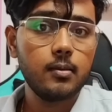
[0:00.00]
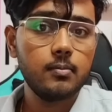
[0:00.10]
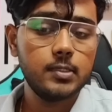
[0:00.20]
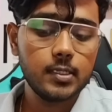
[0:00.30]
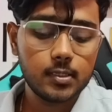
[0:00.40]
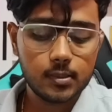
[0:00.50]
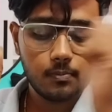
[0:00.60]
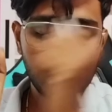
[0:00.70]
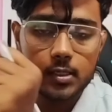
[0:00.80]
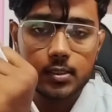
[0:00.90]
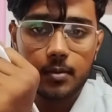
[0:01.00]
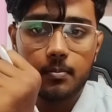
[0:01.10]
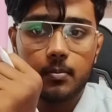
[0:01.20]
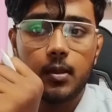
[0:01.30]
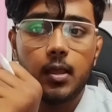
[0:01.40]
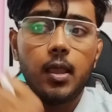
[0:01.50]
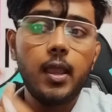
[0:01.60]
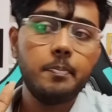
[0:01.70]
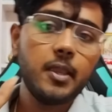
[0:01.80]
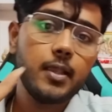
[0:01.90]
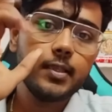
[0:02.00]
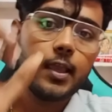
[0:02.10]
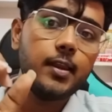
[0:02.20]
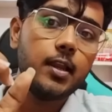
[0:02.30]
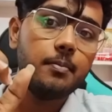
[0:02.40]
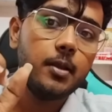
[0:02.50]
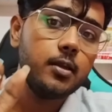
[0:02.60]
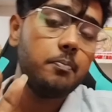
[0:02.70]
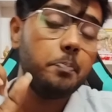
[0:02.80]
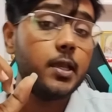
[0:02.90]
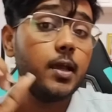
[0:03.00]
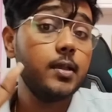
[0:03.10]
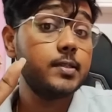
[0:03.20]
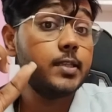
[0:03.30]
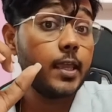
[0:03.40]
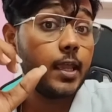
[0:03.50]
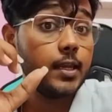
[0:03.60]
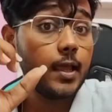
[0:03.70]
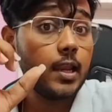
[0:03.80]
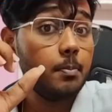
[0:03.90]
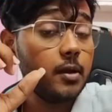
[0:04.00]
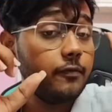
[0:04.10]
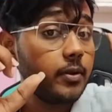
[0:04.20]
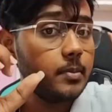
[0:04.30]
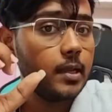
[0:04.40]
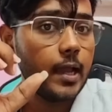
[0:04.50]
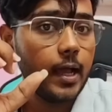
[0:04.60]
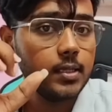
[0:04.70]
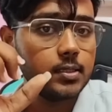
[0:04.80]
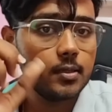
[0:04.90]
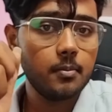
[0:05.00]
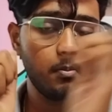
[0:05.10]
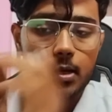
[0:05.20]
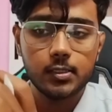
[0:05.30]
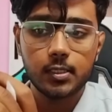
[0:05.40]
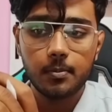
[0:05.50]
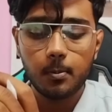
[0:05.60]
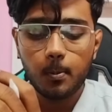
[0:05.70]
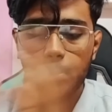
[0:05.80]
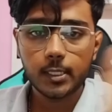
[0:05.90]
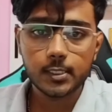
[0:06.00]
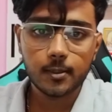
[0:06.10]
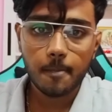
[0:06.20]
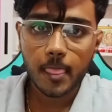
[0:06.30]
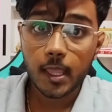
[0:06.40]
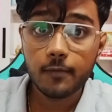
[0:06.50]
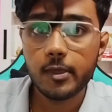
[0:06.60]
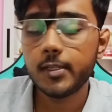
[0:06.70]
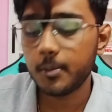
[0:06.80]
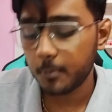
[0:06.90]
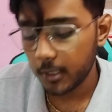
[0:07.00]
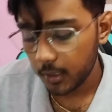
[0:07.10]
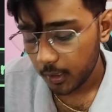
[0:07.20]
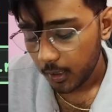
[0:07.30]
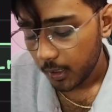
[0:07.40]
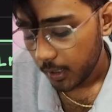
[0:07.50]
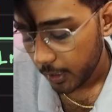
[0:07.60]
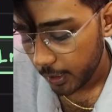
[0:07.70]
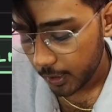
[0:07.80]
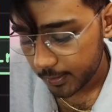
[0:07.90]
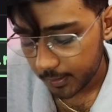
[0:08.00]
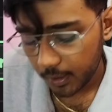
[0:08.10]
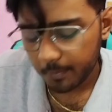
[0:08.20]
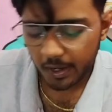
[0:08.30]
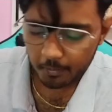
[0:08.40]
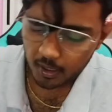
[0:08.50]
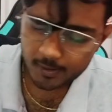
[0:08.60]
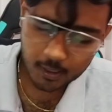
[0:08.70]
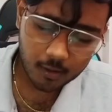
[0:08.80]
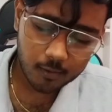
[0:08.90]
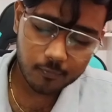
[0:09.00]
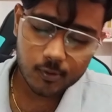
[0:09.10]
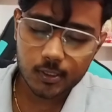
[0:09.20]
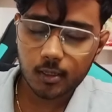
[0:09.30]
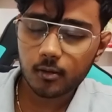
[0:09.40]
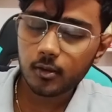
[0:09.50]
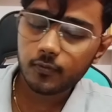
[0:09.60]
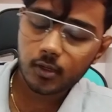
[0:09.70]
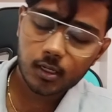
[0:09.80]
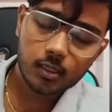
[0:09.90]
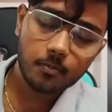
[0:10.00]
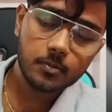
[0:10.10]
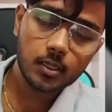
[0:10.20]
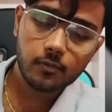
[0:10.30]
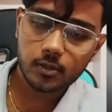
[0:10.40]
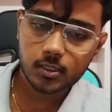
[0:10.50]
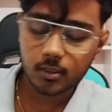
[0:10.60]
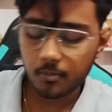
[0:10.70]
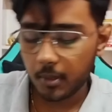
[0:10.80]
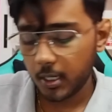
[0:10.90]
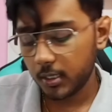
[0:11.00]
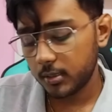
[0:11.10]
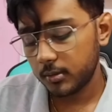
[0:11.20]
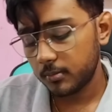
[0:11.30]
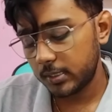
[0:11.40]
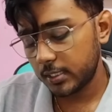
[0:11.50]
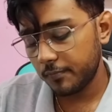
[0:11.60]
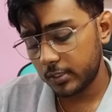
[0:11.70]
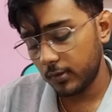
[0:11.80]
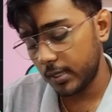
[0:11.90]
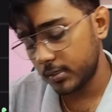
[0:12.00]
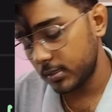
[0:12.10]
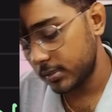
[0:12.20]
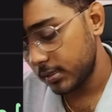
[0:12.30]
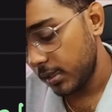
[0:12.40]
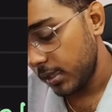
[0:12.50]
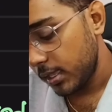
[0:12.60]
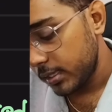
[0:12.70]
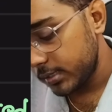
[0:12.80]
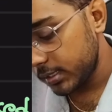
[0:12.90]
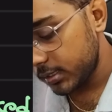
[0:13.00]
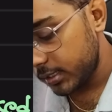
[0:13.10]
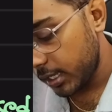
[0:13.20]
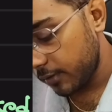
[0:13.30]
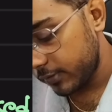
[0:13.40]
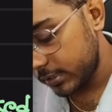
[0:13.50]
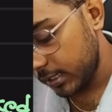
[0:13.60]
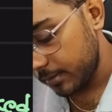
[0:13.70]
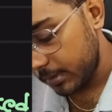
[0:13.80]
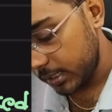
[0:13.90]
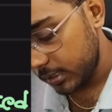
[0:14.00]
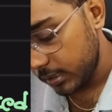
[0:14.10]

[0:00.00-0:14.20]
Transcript: just merge them, and pick a second element, pick a second element from the last, merge them. That's it, very simple. And it might be a little confusing if you read up the question, but just visualize this. Just take a first element